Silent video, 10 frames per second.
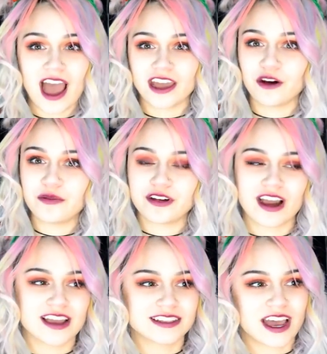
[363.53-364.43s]
I hope you
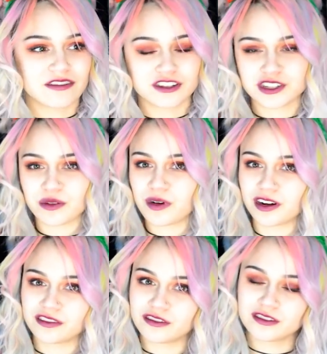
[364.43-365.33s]
guys have just a
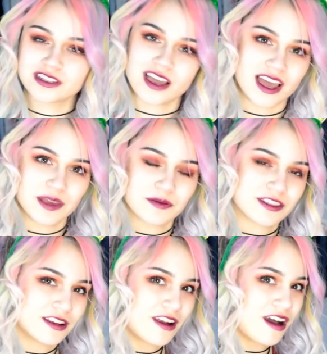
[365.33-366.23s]
wonderful time
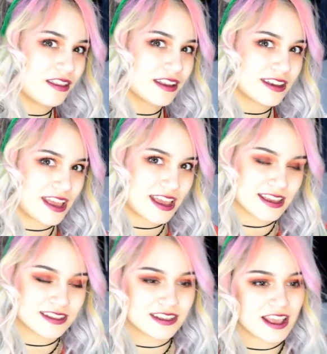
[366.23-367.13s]
with your
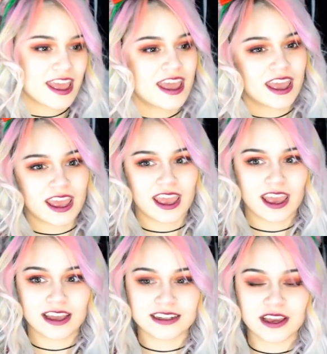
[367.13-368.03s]
holidays
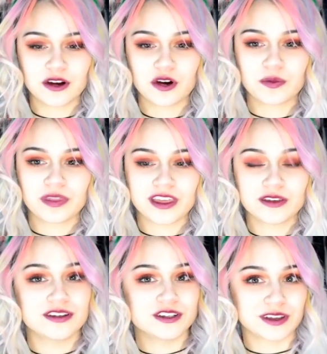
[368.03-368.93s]
and I hope that
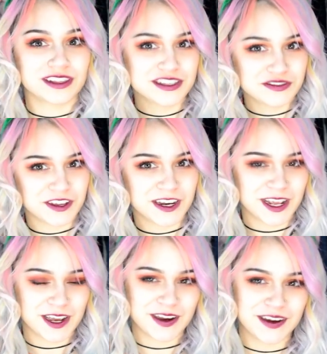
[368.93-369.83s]
you enjoyed this
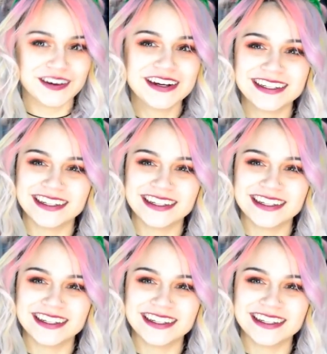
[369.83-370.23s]
video.